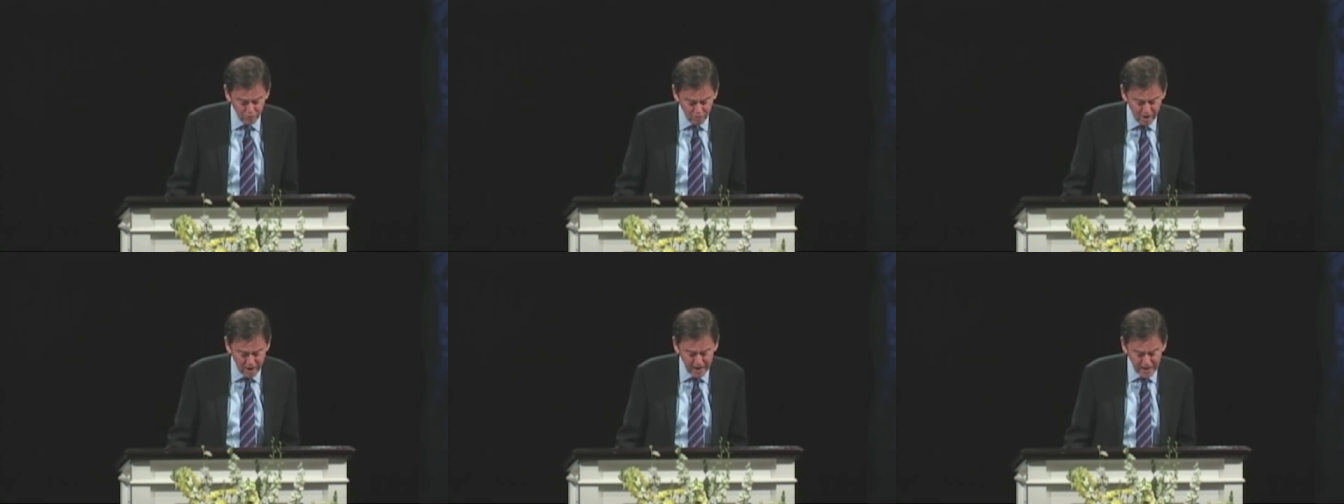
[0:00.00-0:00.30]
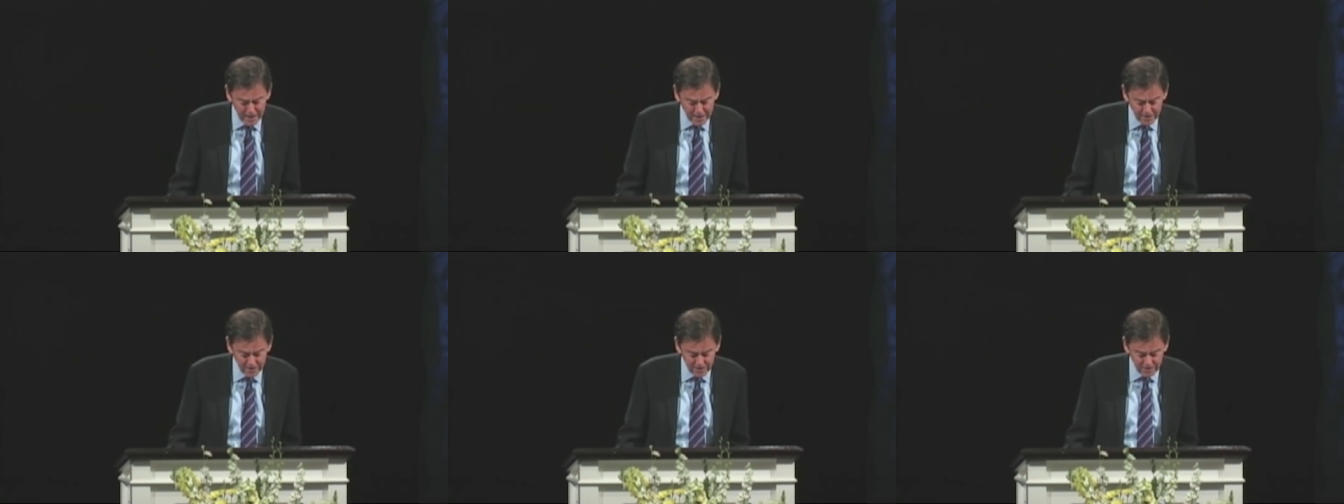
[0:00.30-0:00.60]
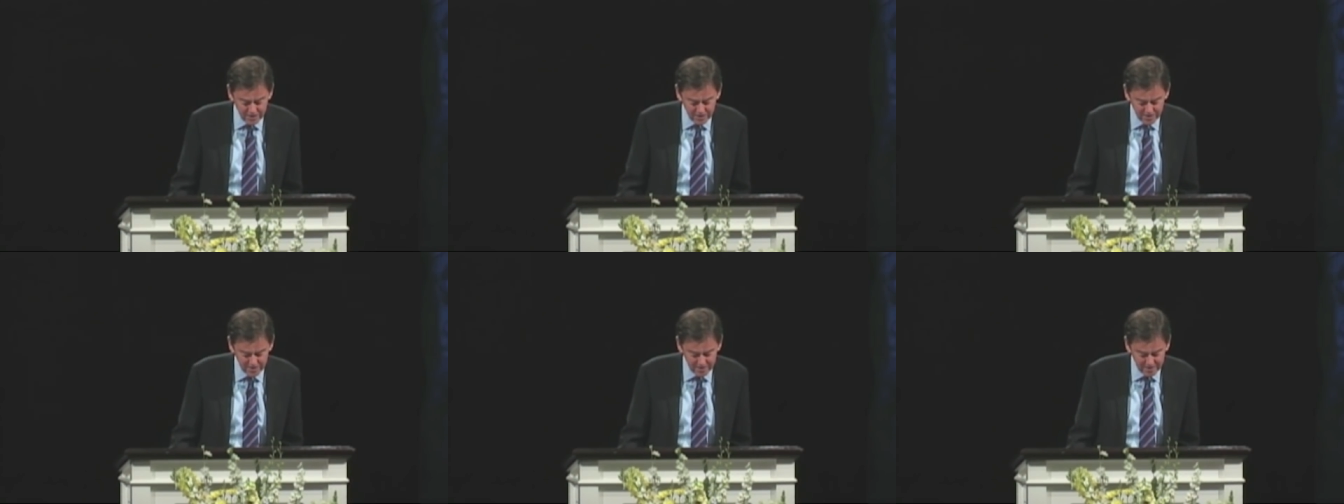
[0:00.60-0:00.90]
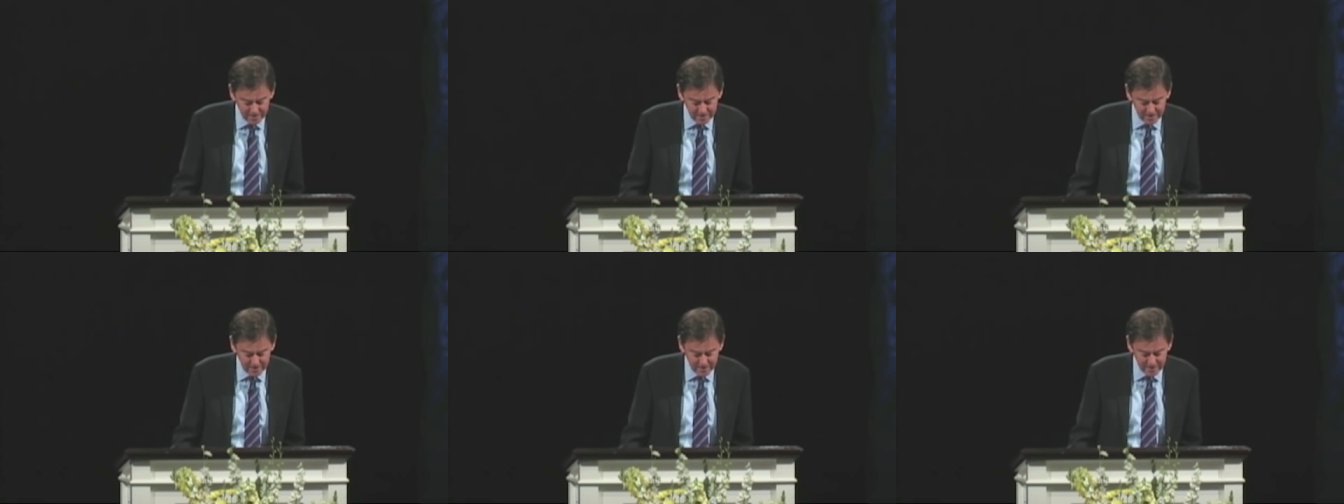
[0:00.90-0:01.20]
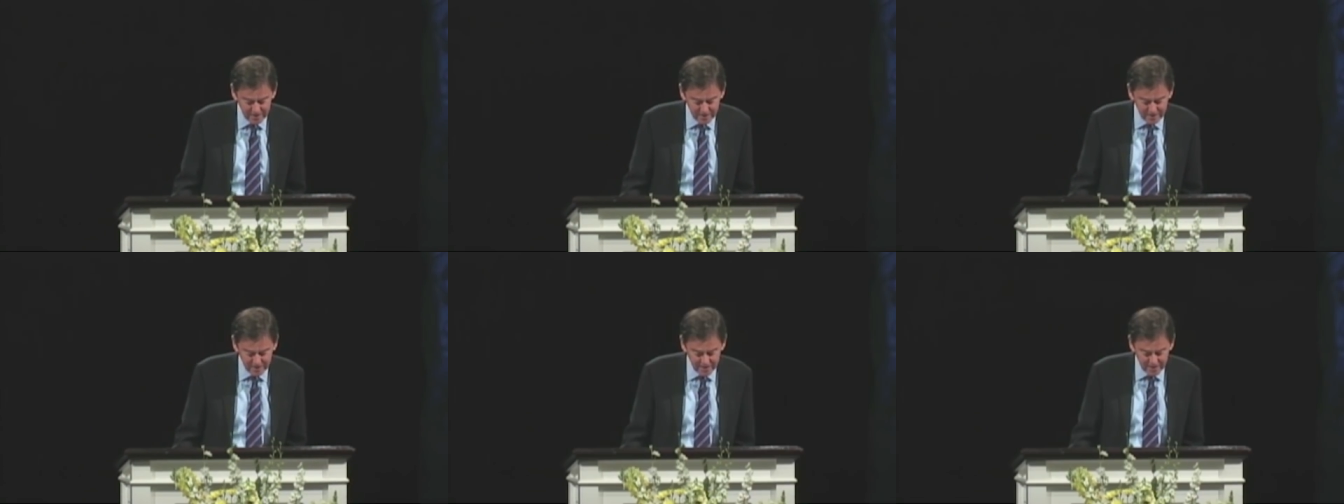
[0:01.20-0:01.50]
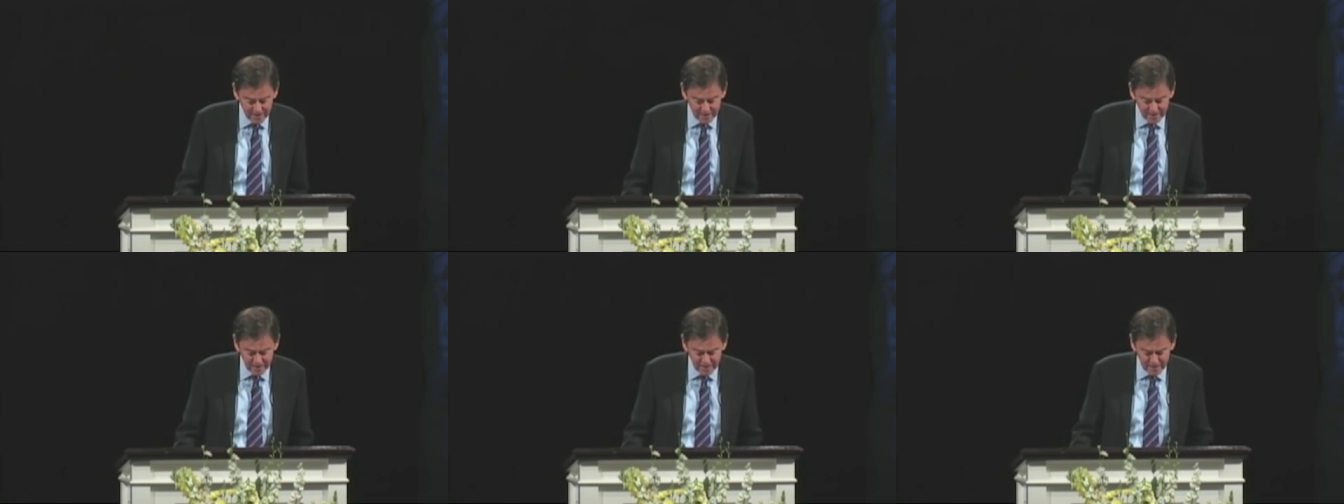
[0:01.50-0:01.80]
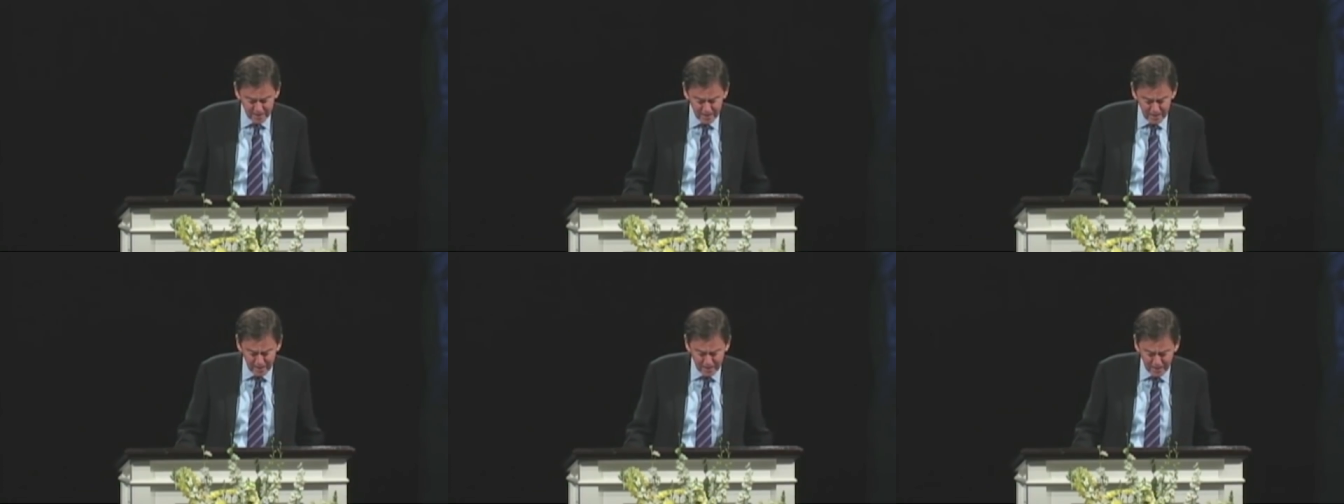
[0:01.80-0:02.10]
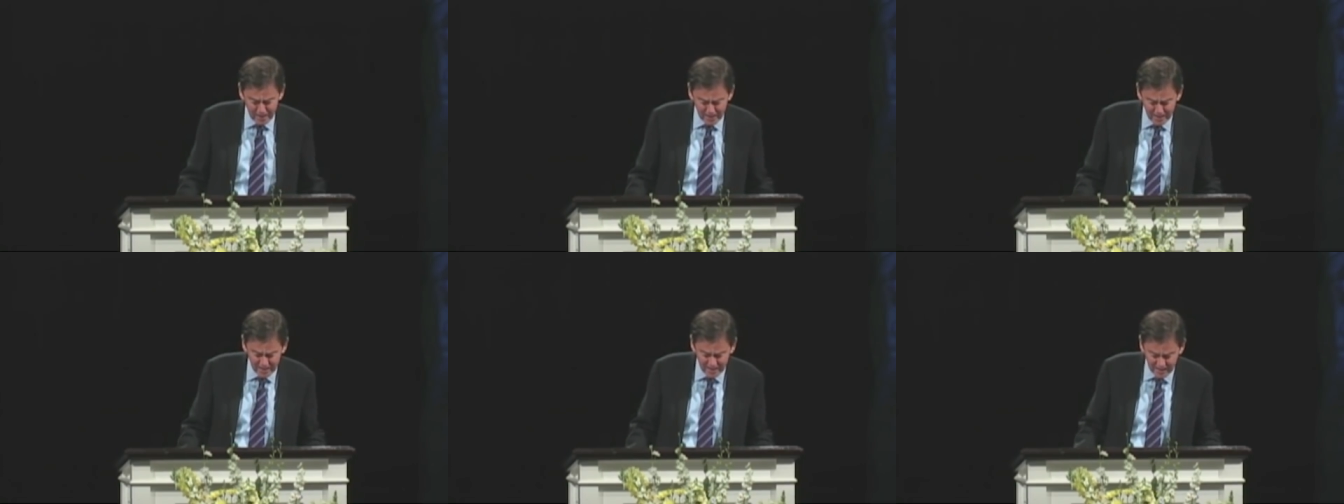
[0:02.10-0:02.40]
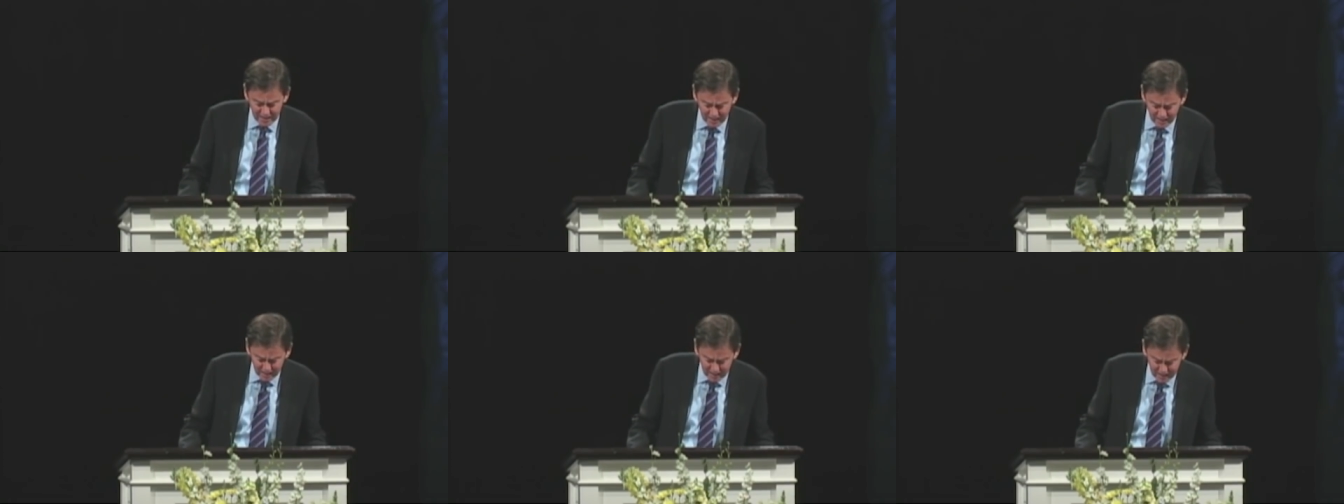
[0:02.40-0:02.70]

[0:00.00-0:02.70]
write the